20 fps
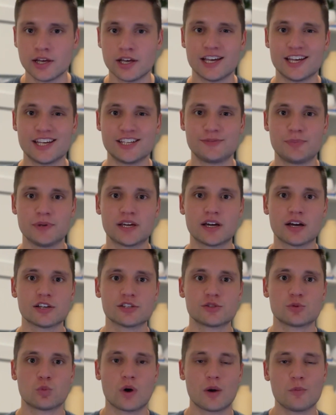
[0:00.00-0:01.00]
is because
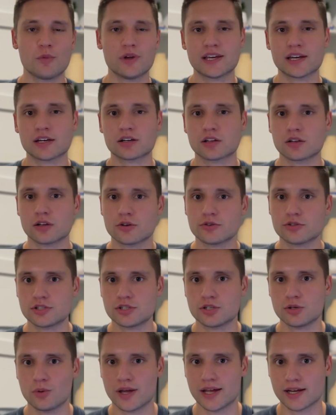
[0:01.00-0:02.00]
when we get close
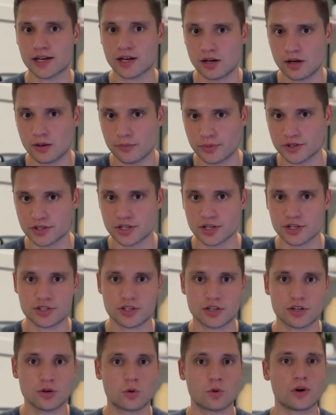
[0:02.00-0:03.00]
to a
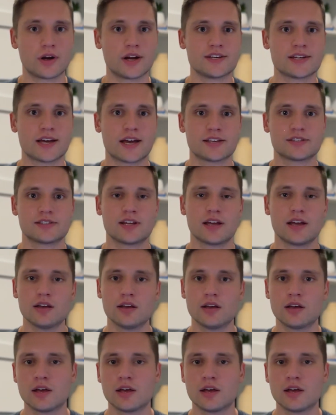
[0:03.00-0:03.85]
competition or a test day,